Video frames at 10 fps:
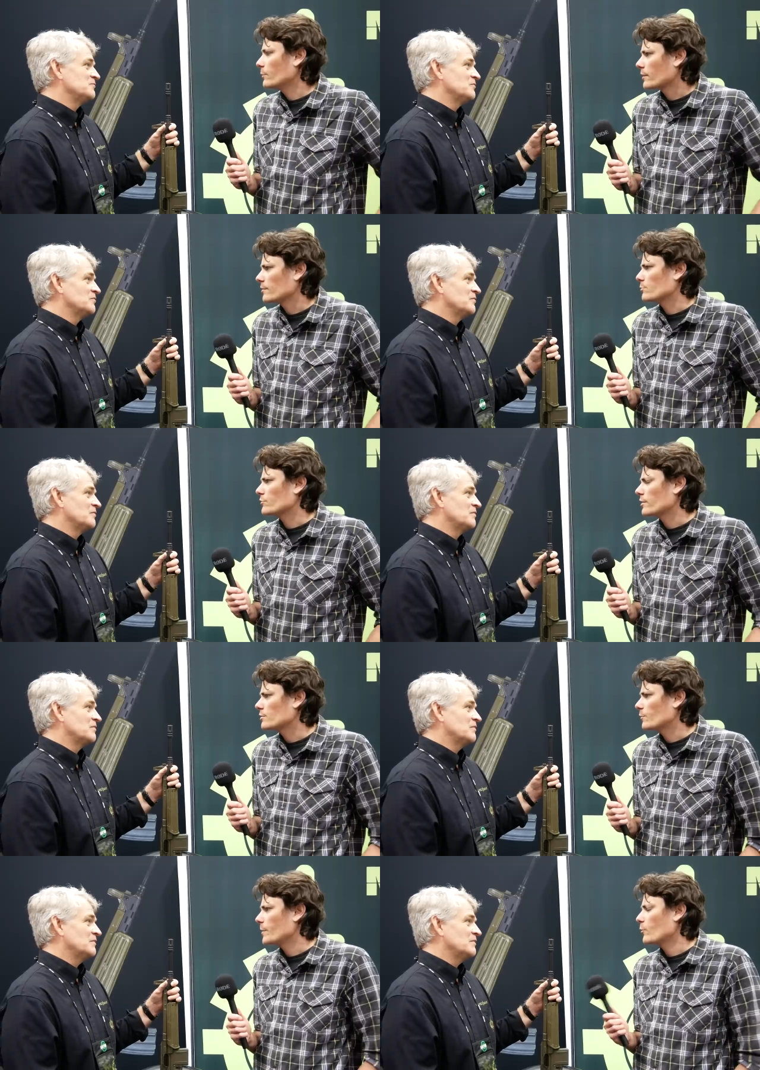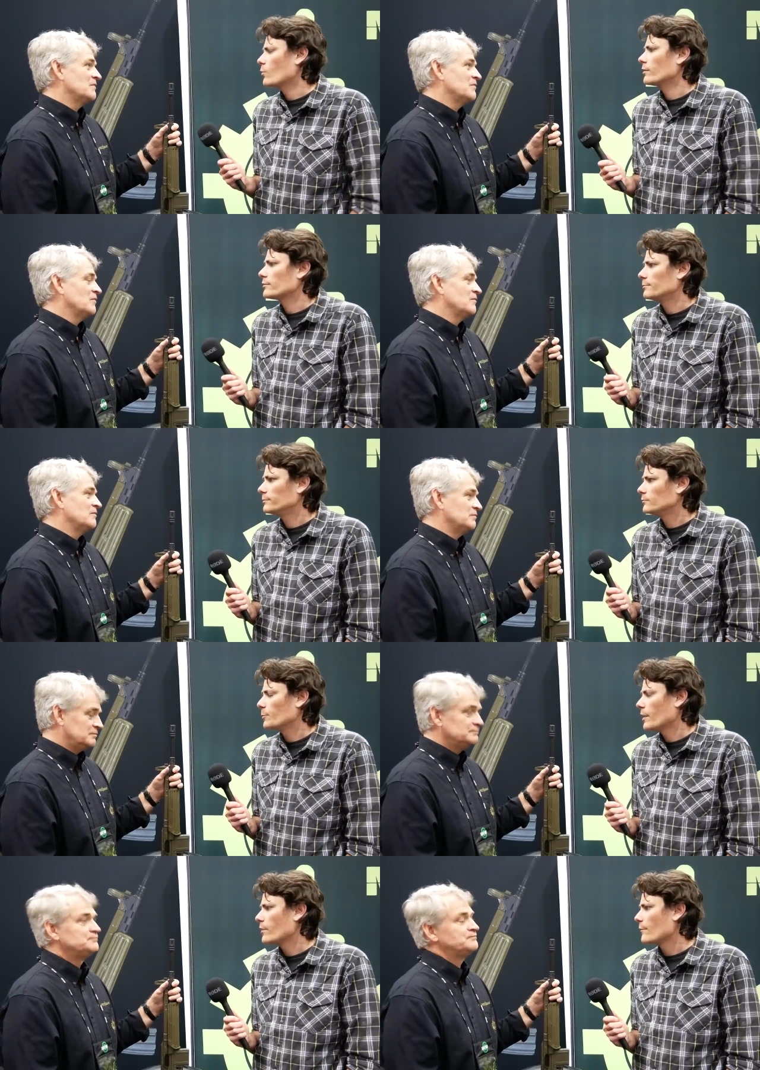Speaker 1: with customers, right? So if people want to,
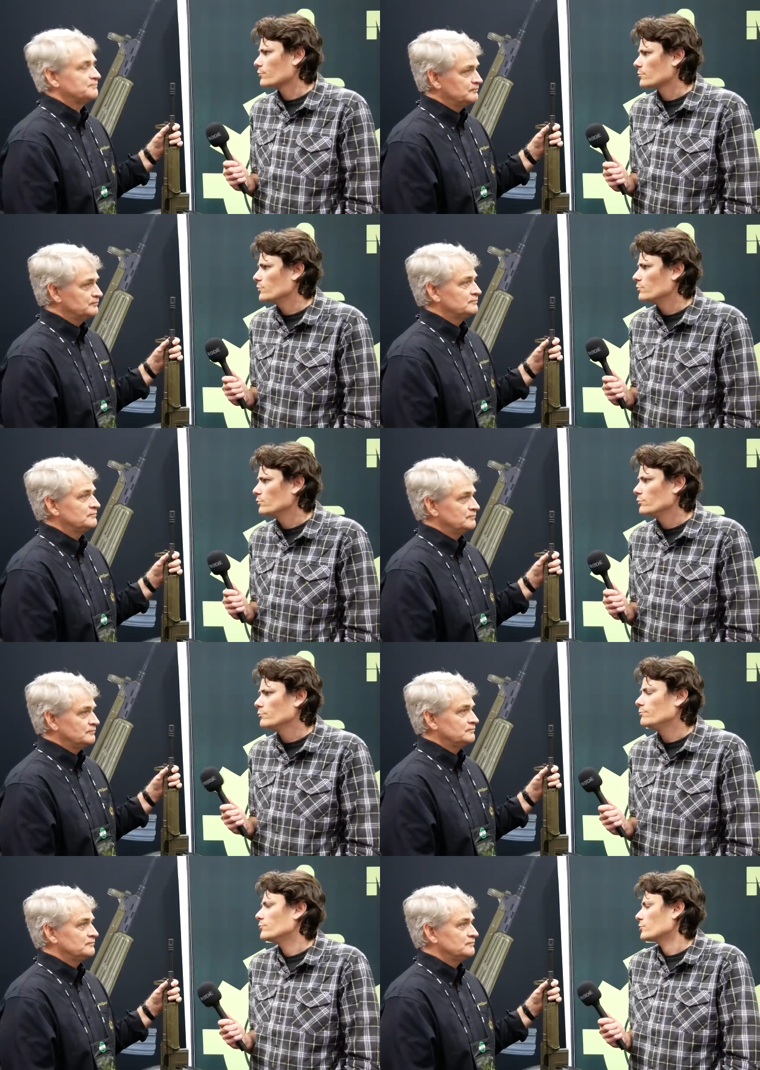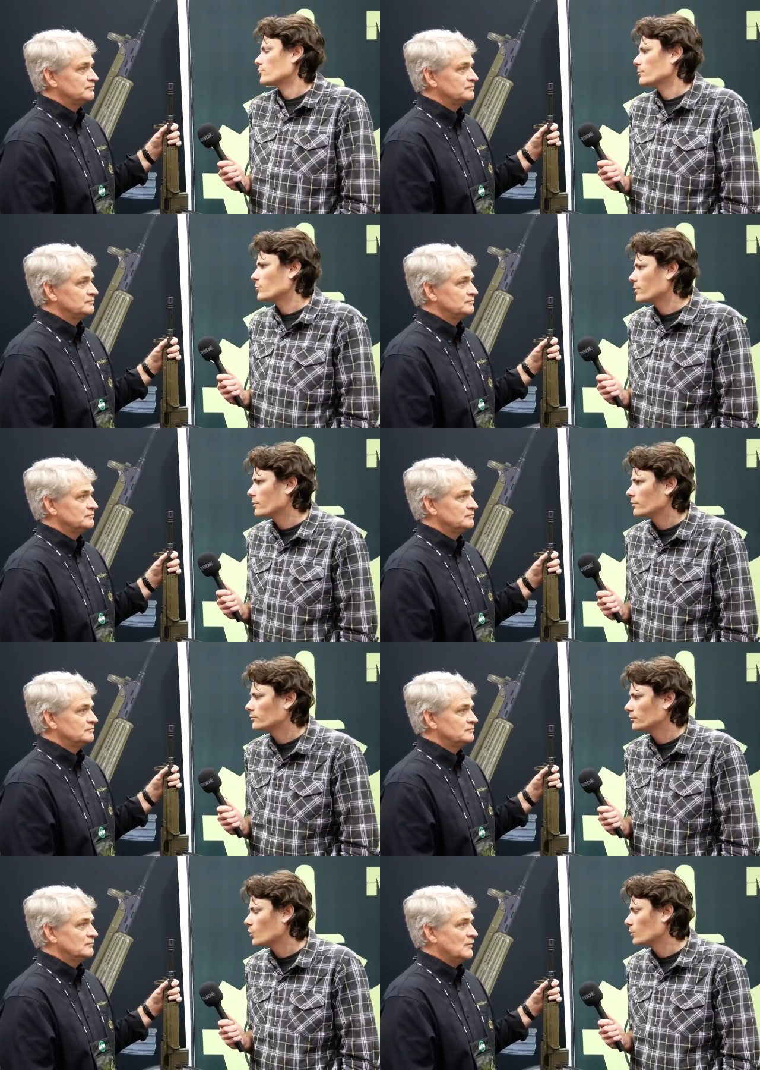to buy rifles from you, you just ship to their
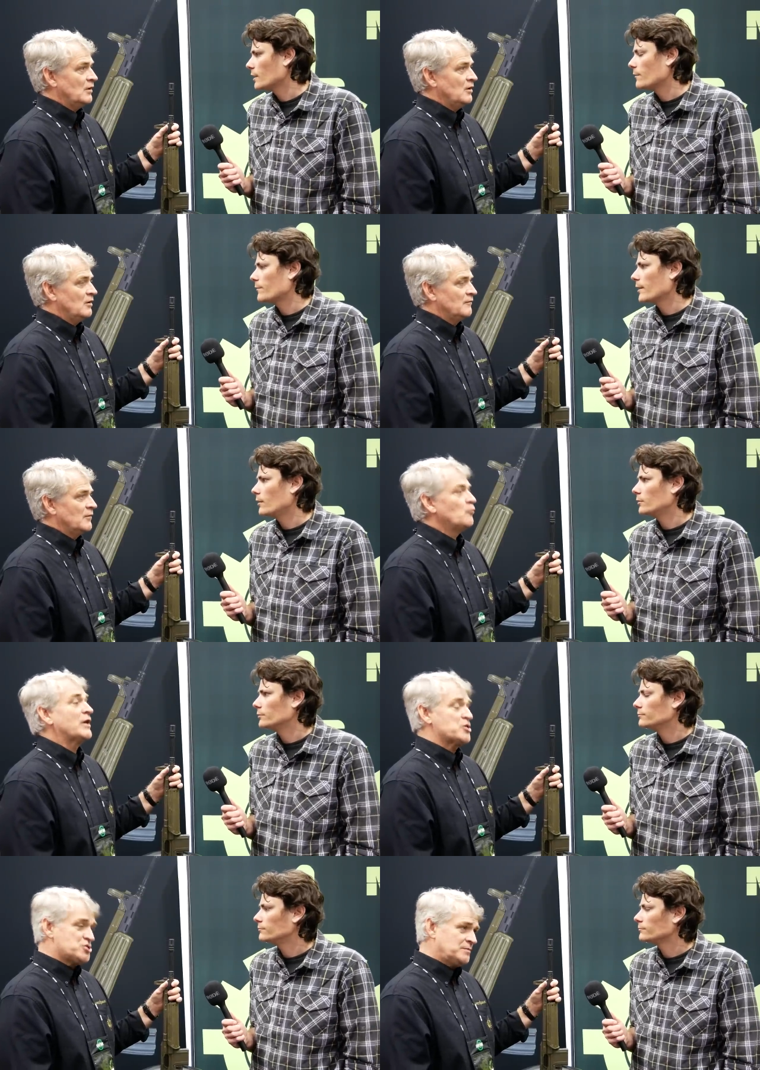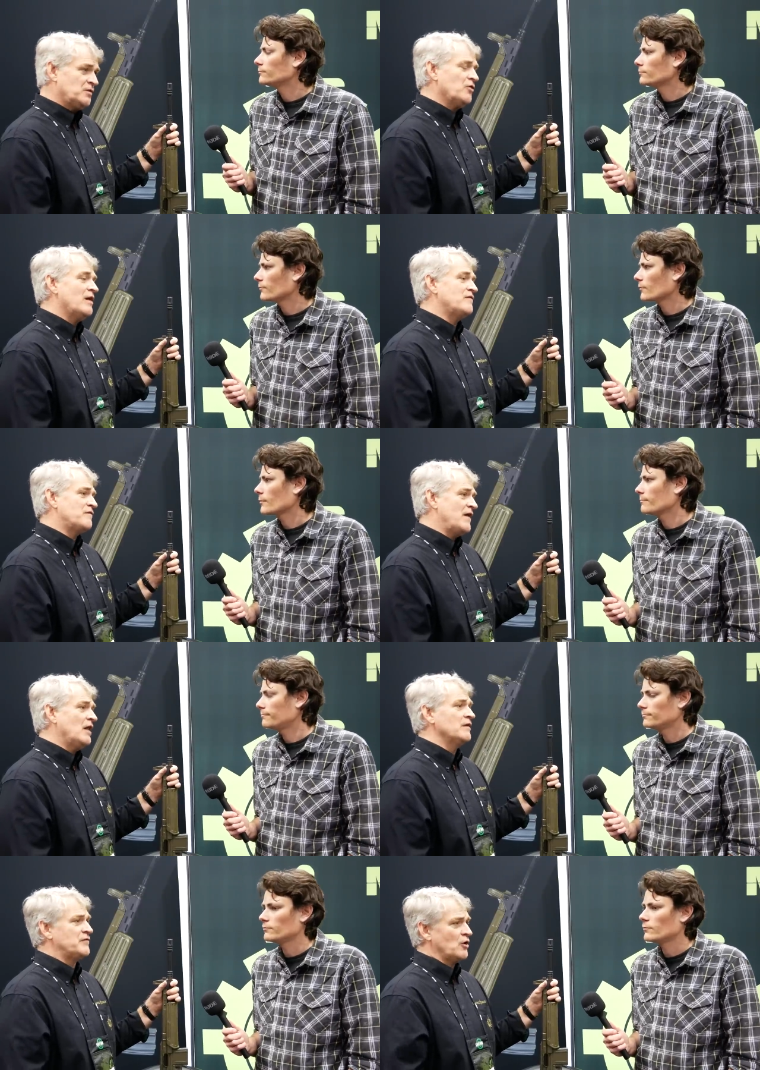local FFL. We can ship
Speaker 2: to their
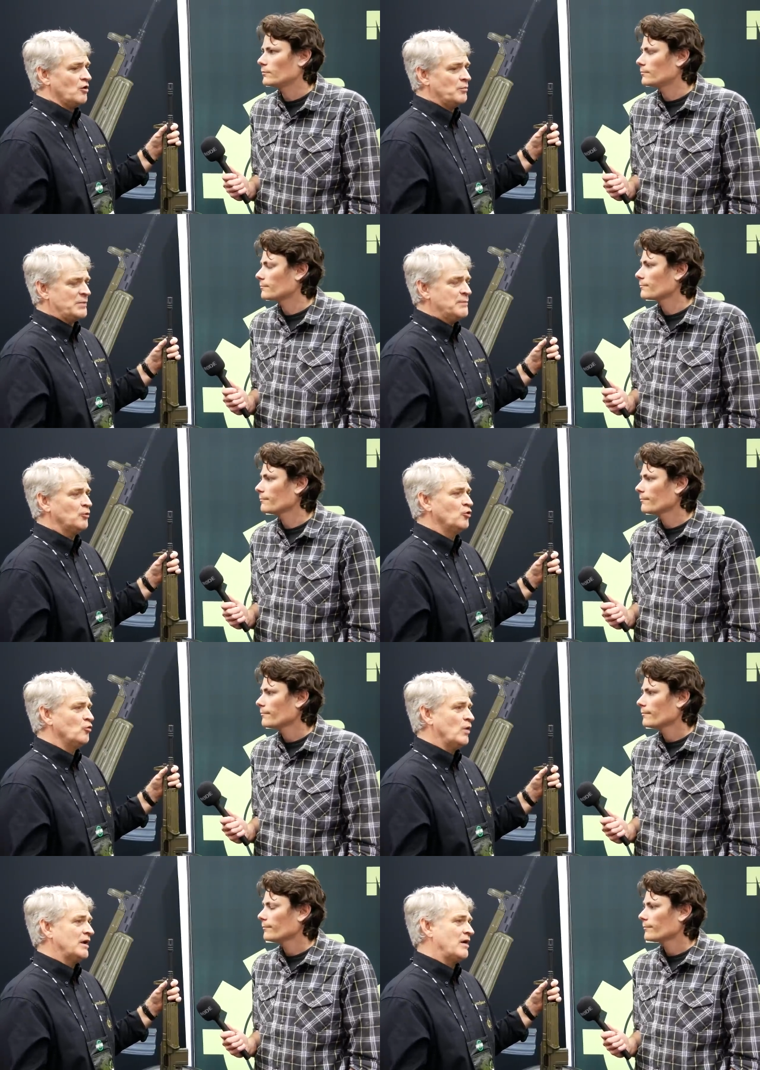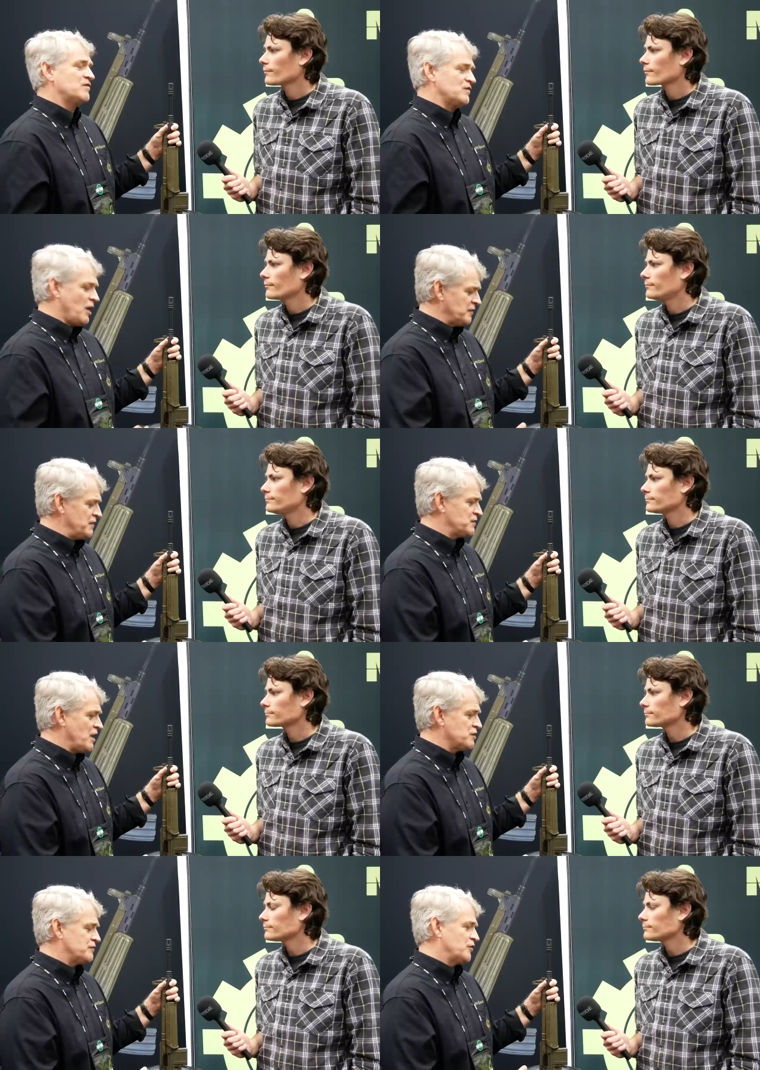FFL. If there are people who want to stock these
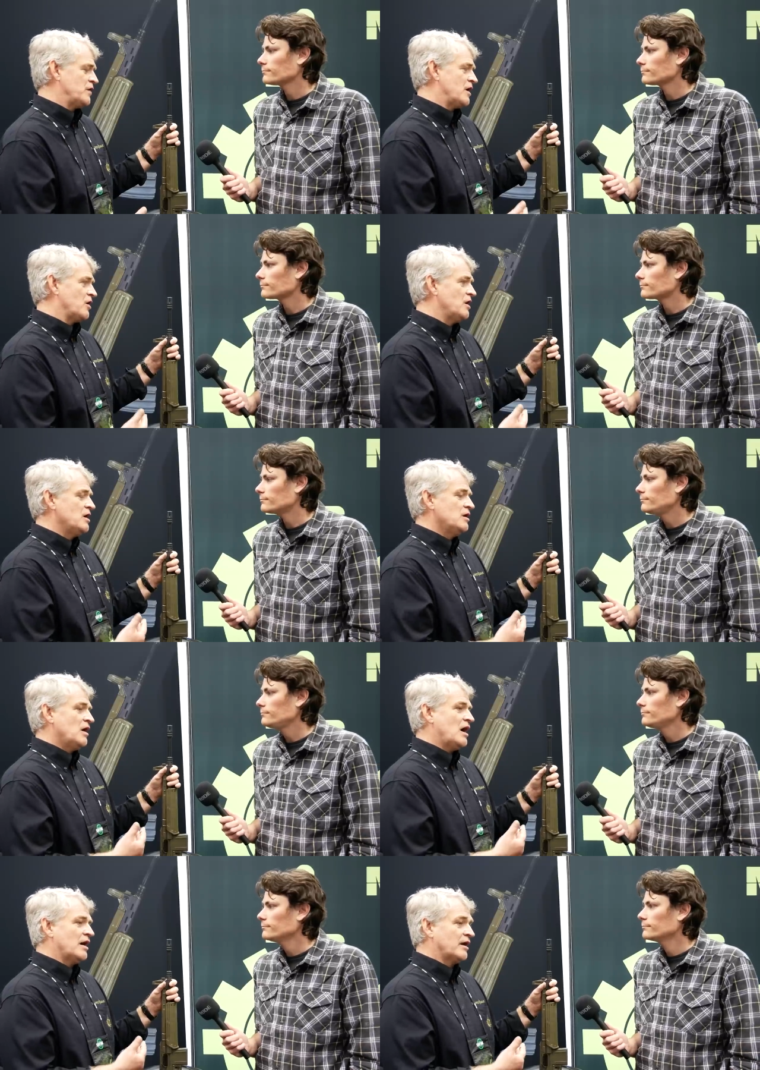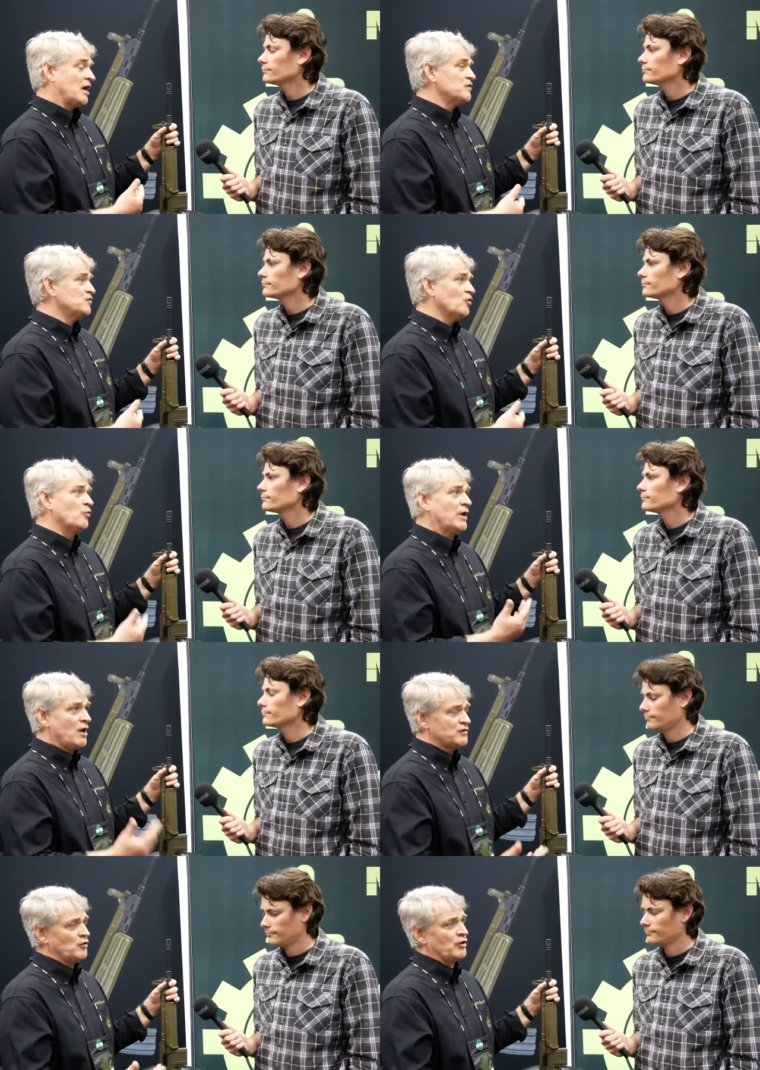guns for their uh, gun store, we
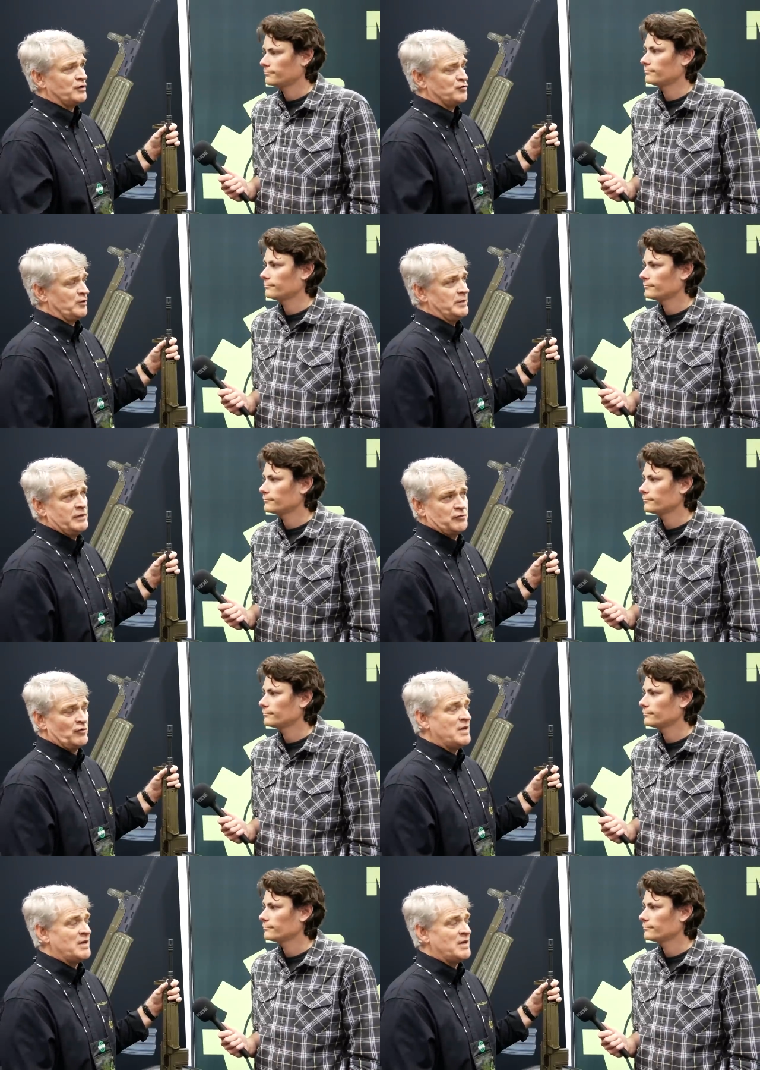also are distributed through